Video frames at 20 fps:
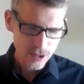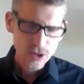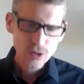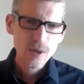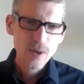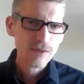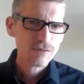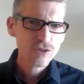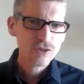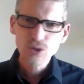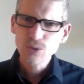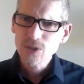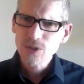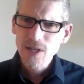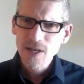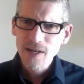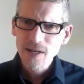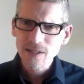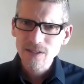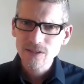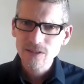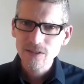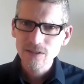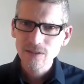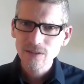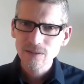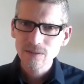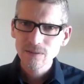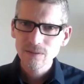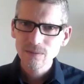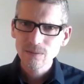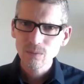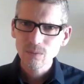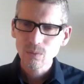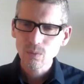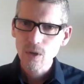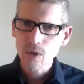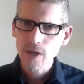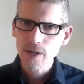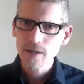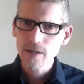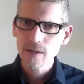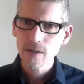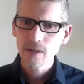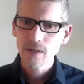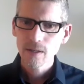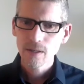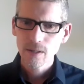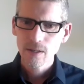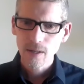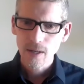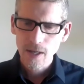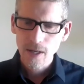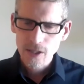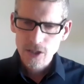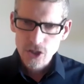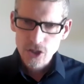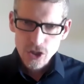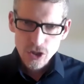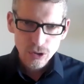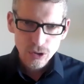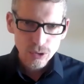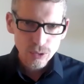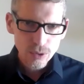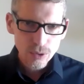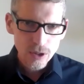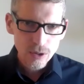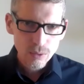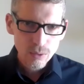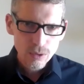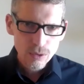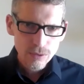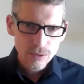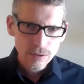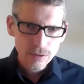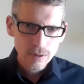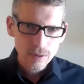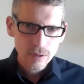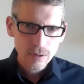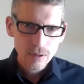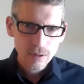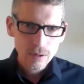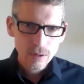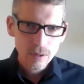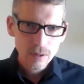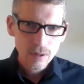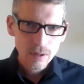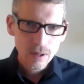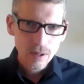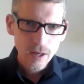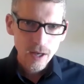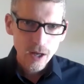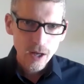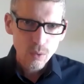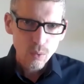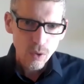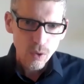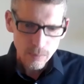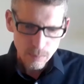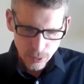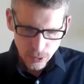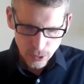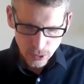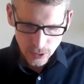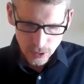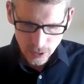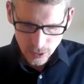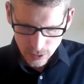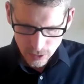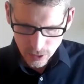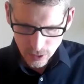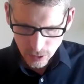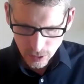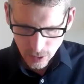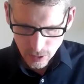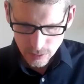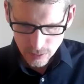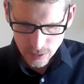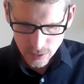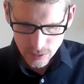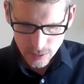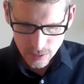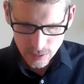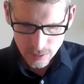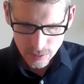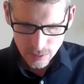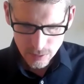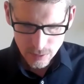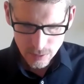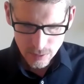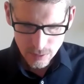So we have two texts, one excluding Ruth and one pulling her close.